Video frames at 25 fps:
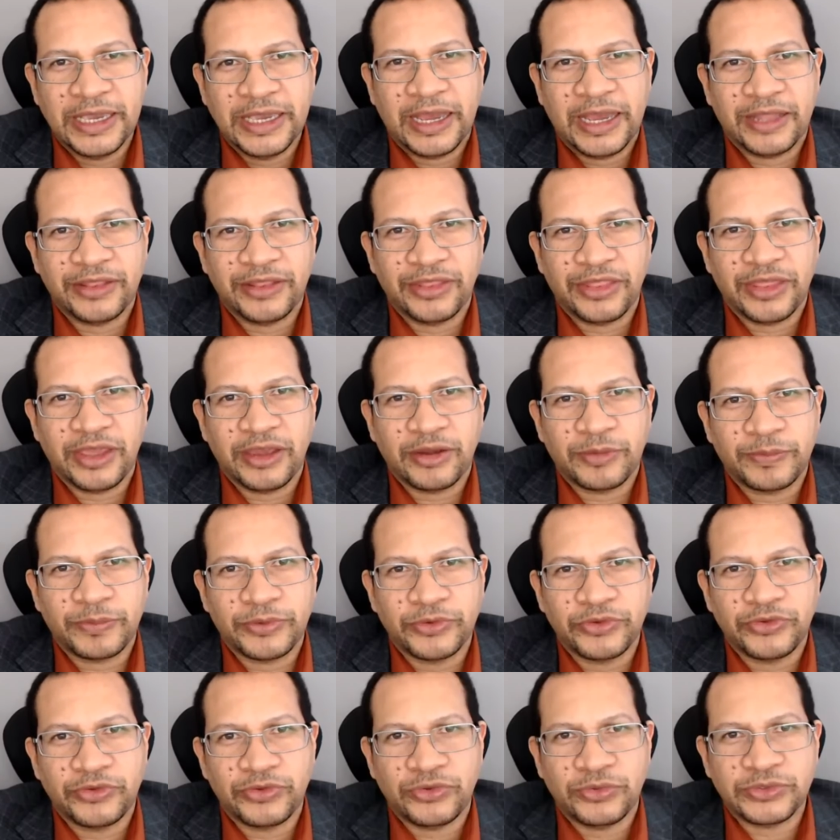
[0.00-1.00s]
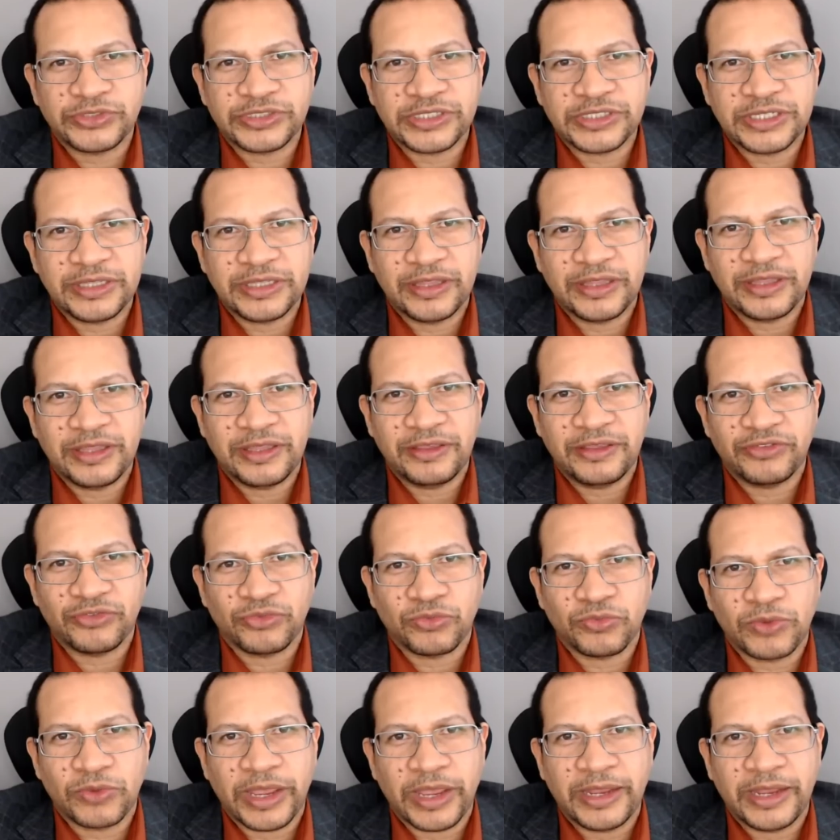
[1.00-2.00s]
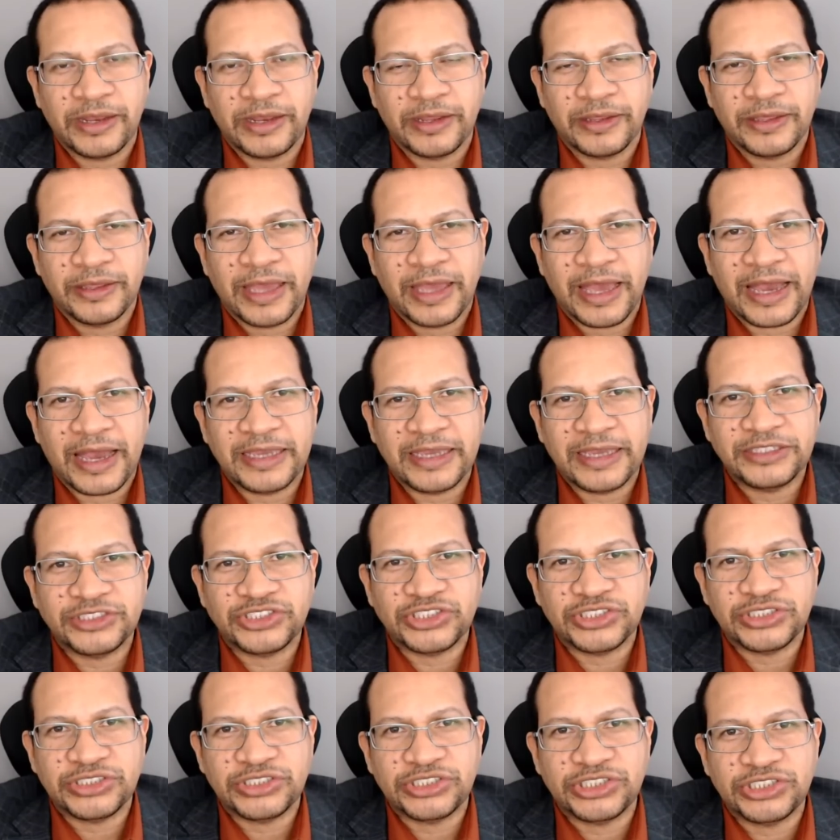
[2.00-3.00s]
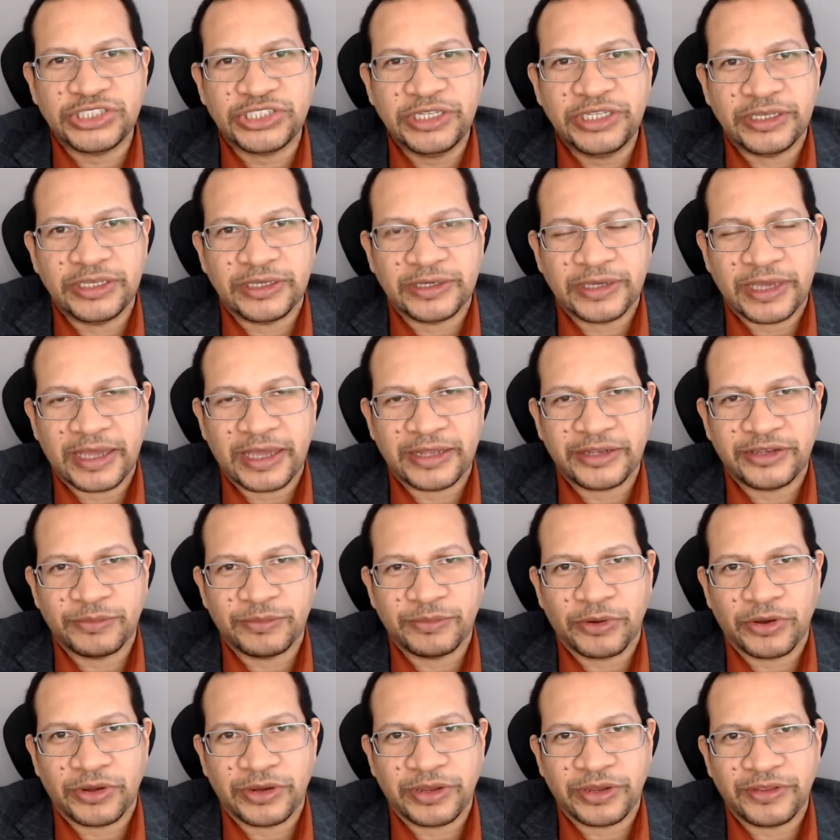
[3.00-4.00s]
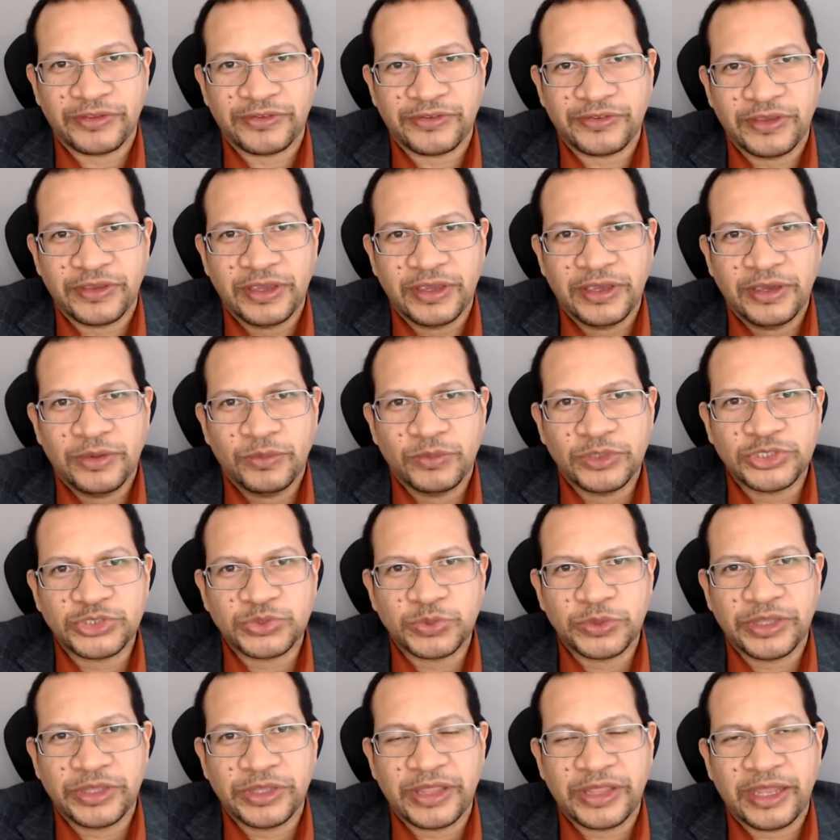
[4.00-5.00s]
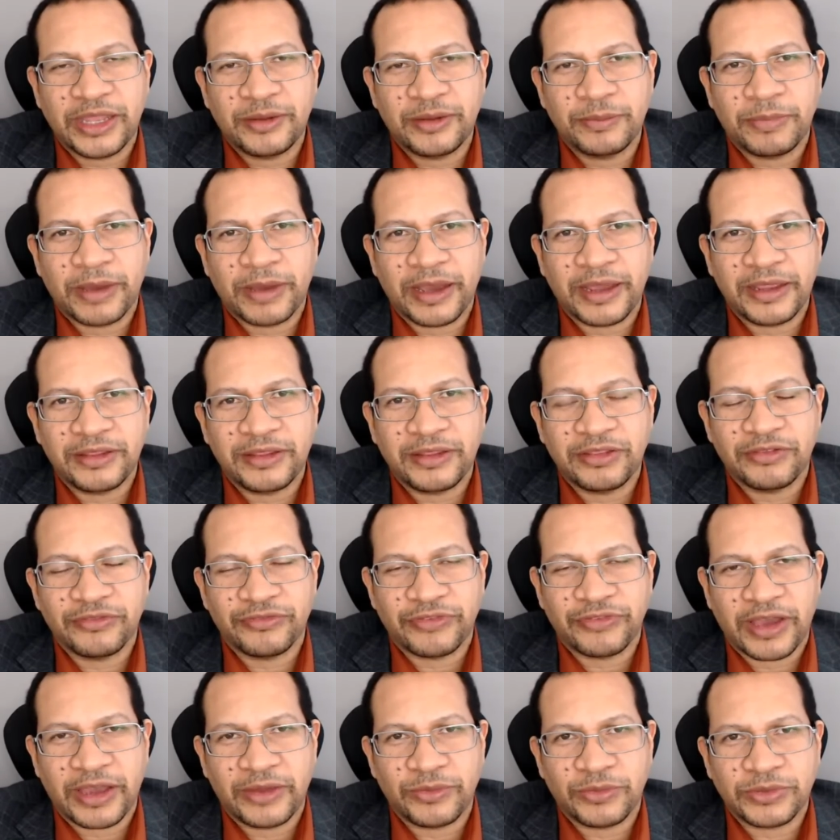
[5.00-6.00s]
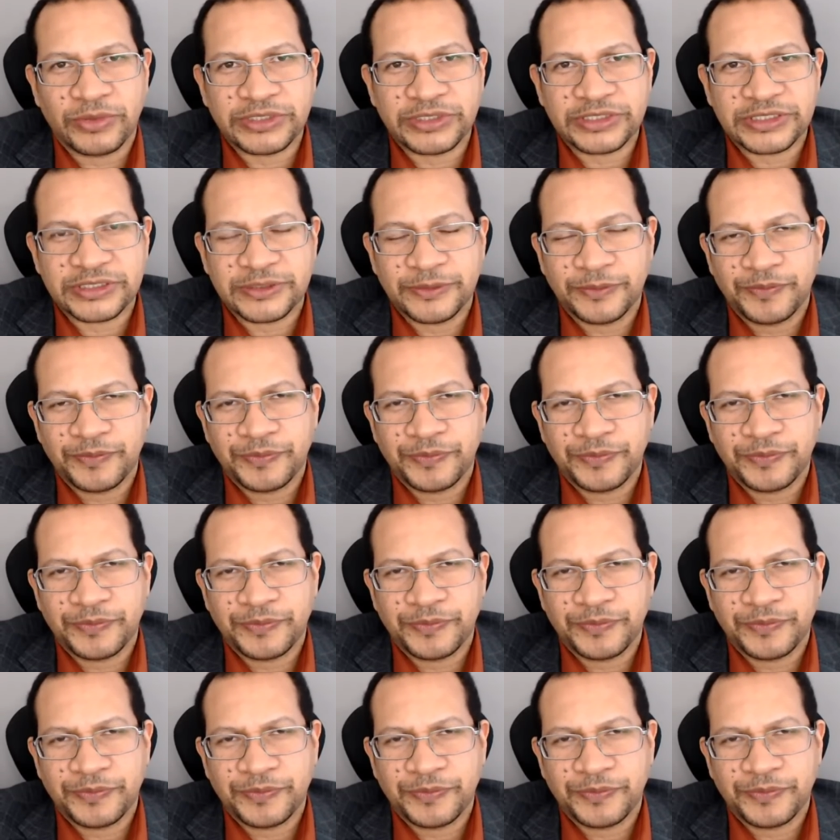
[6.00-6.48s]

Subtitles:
and they are producing these red IgG antibodies, which would then bind the virus.